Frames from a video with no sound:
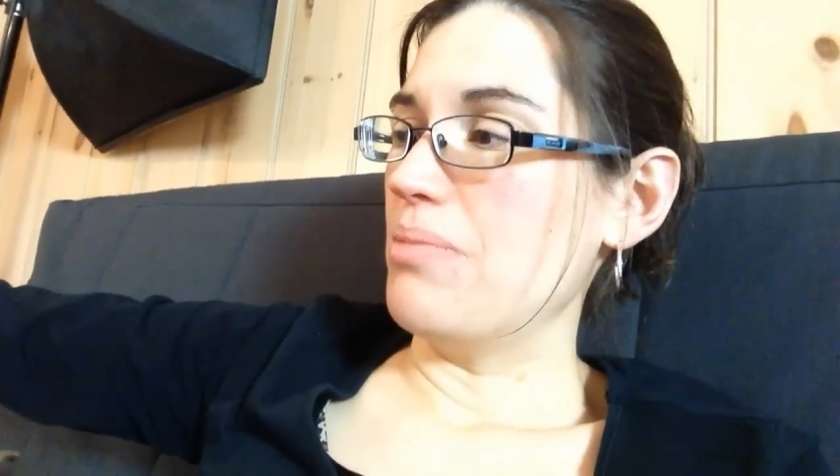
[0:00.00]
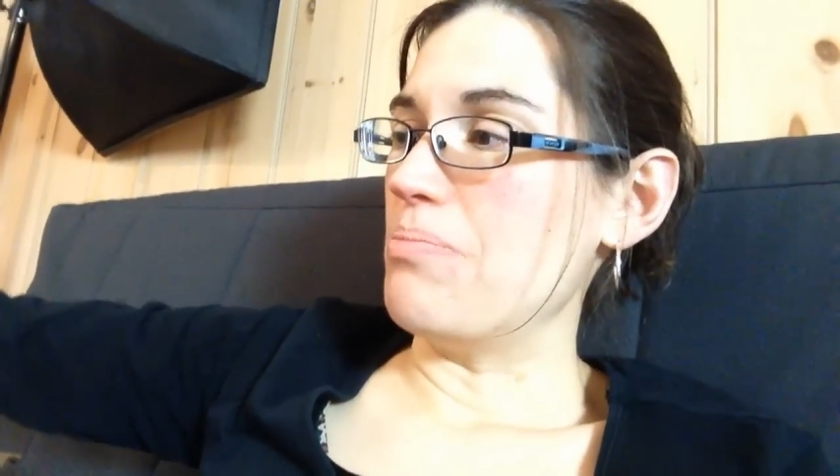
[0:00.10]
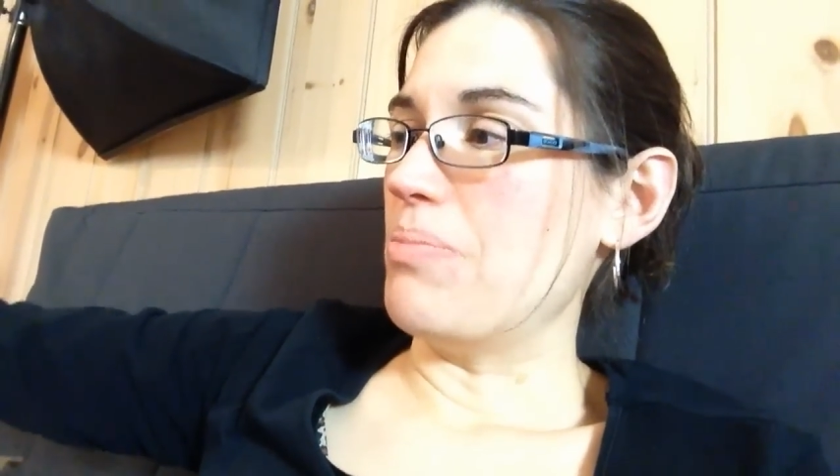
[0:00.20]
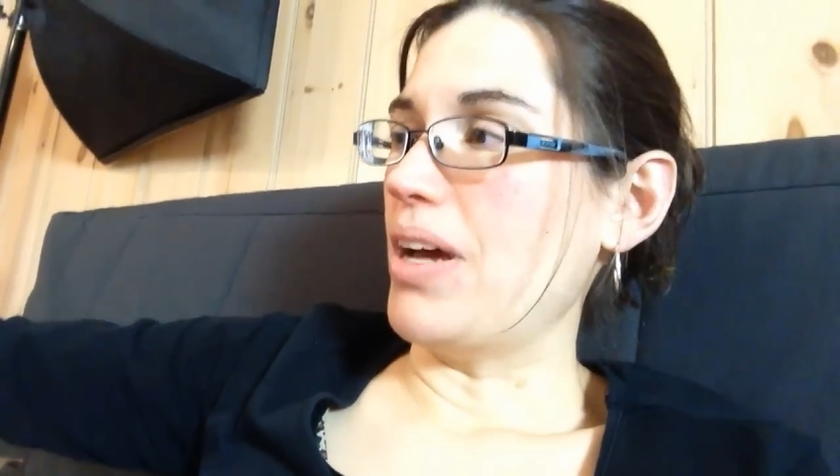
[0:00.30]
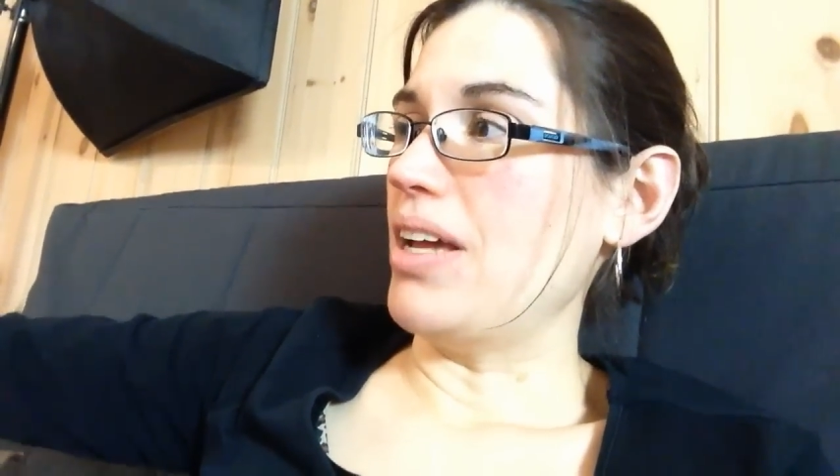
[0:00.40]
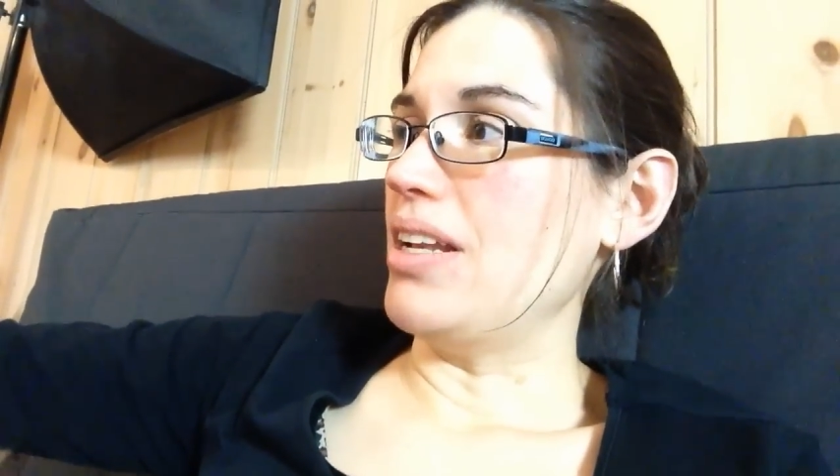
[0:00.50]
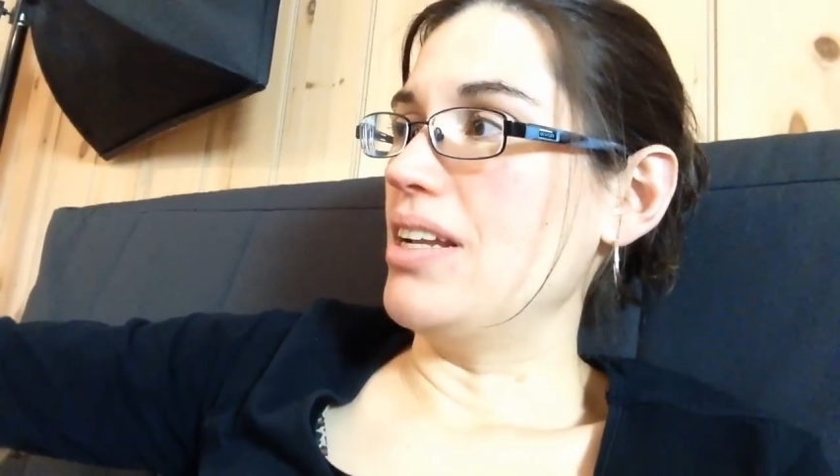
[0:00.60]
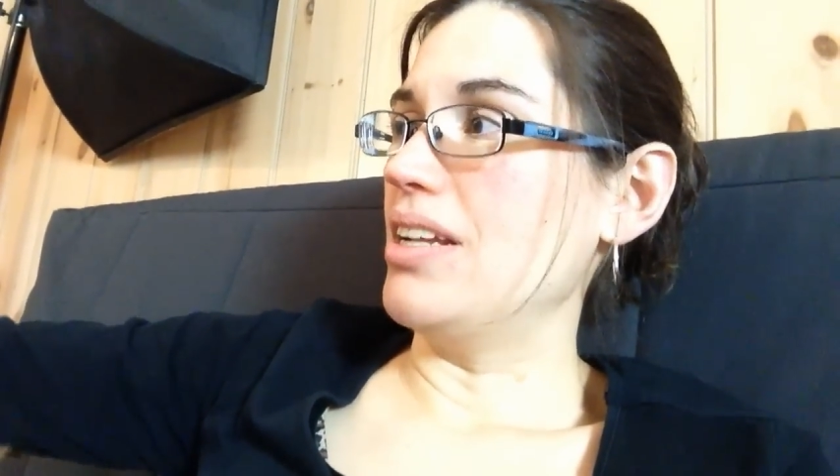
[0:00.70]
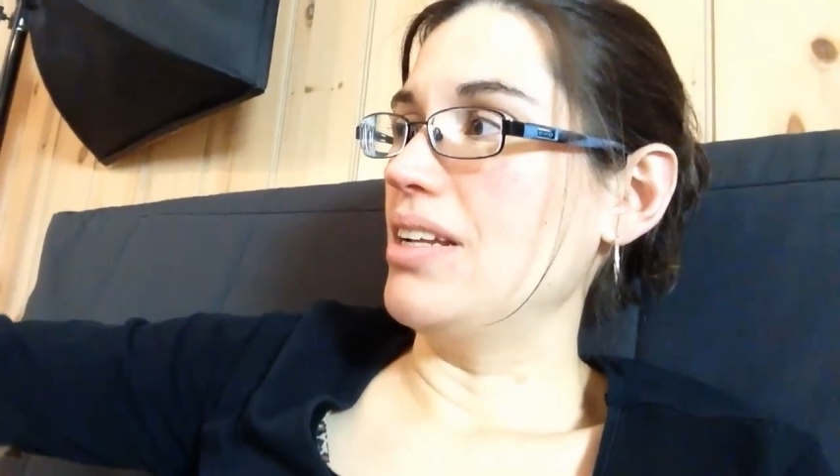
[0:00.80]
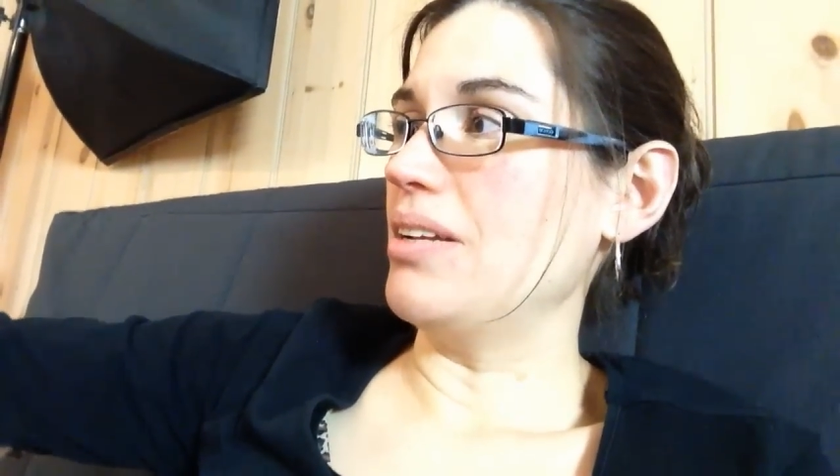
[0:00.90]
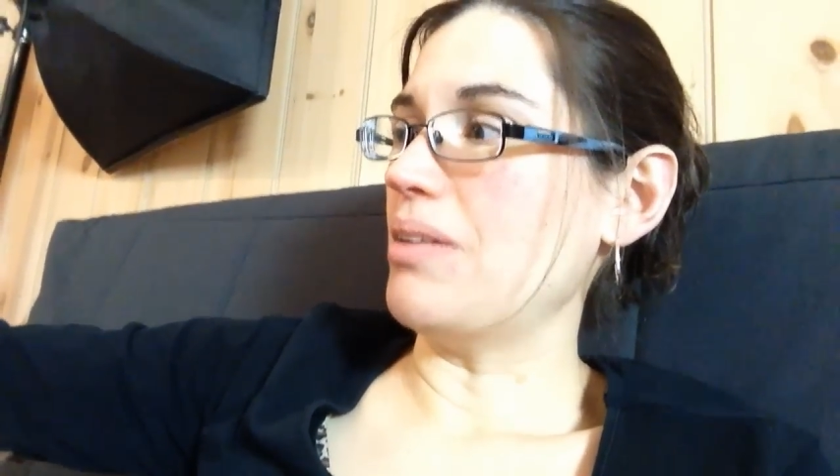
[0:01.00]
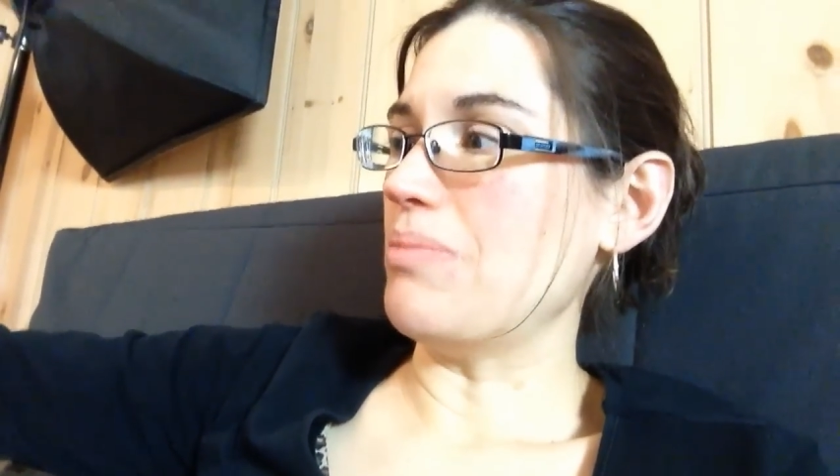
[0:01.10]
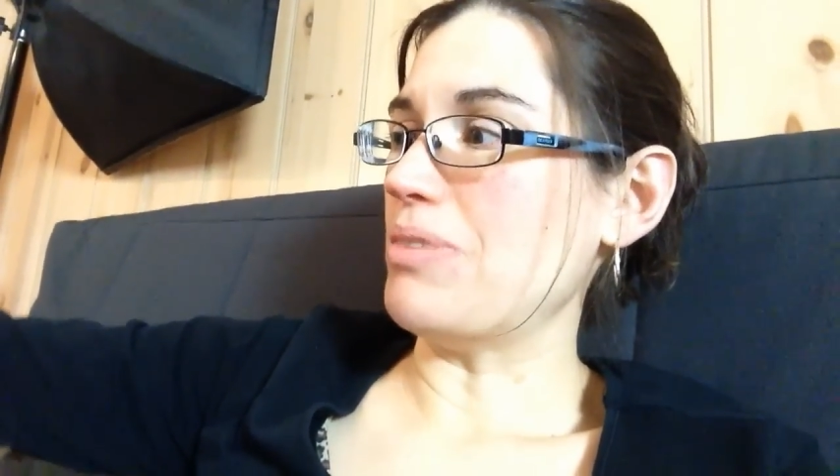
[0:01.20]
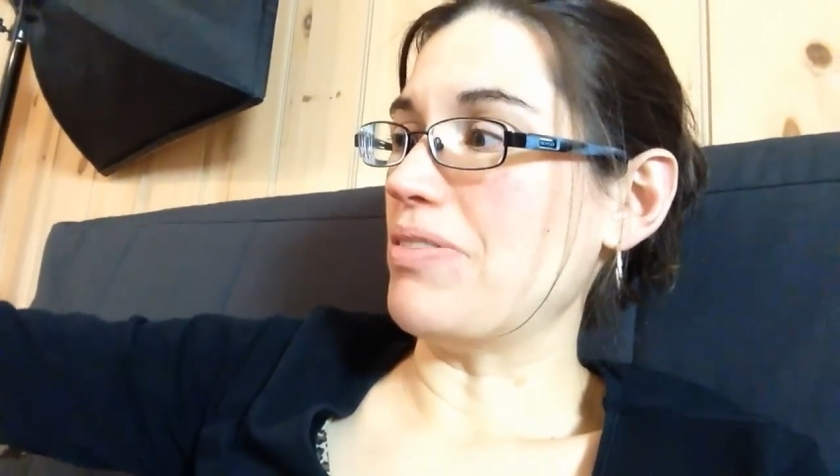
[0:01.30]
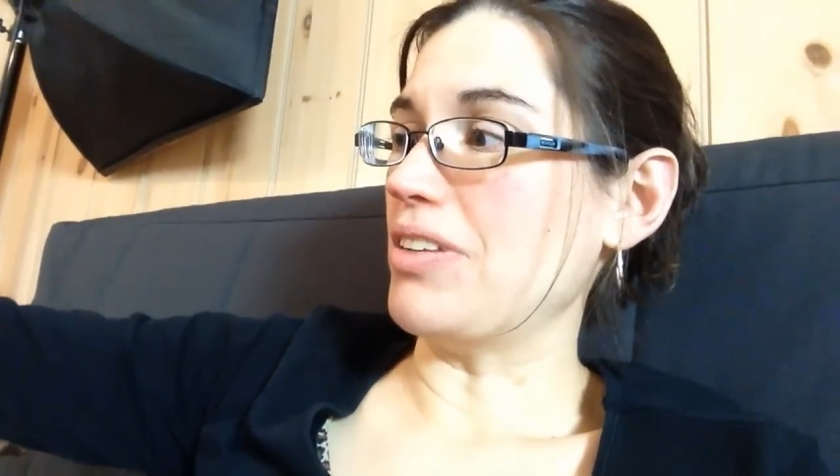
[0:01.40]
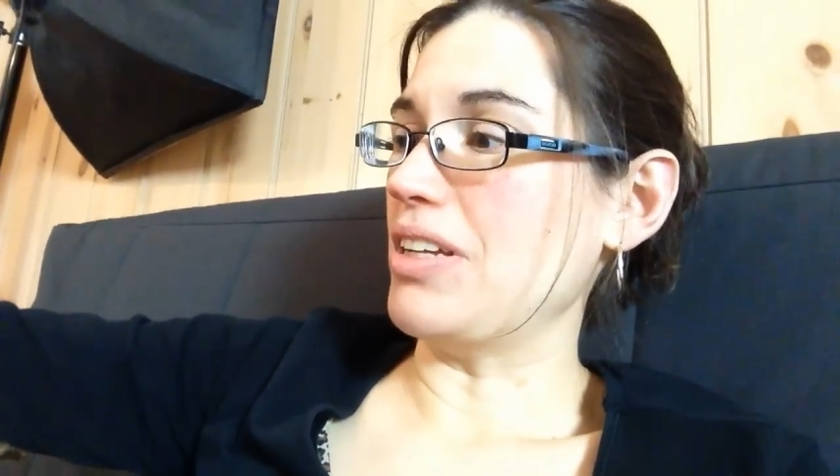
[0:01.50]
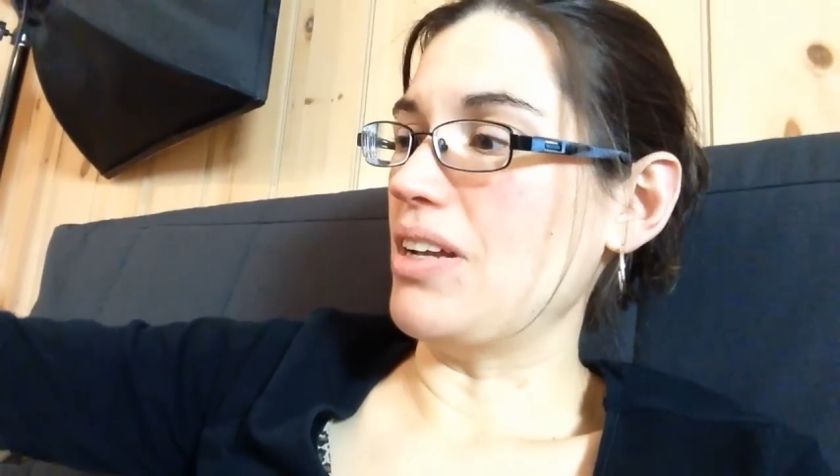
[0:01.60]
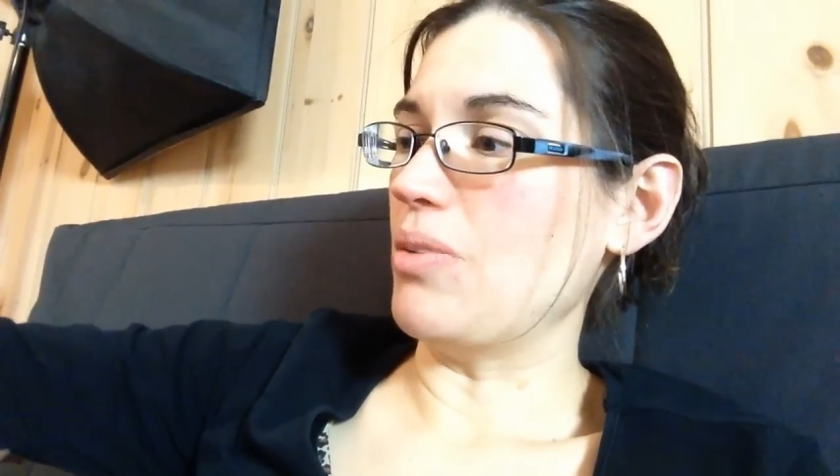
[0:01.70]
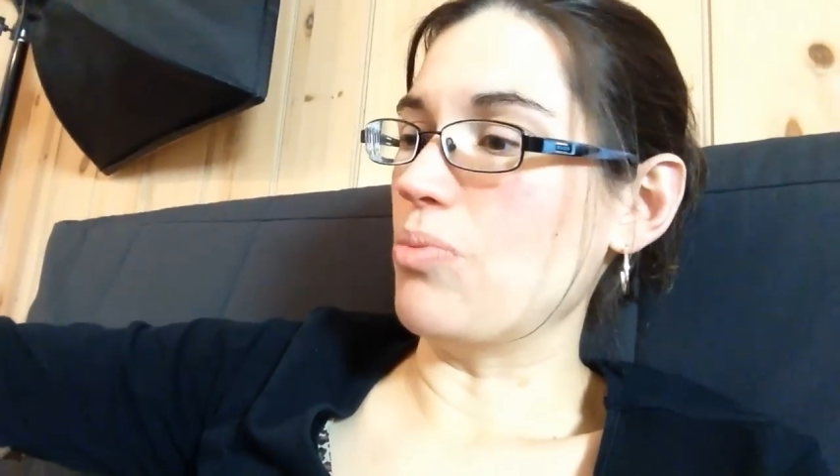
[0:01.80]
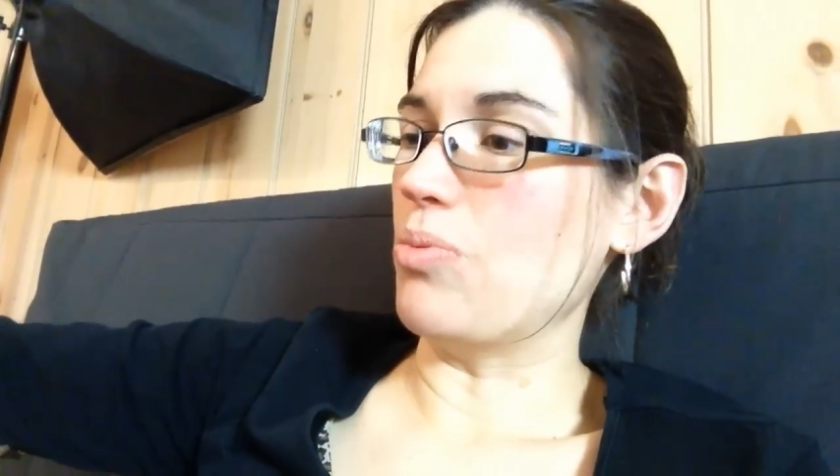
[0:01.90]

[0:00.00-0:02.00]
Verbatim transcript: but I'm definitely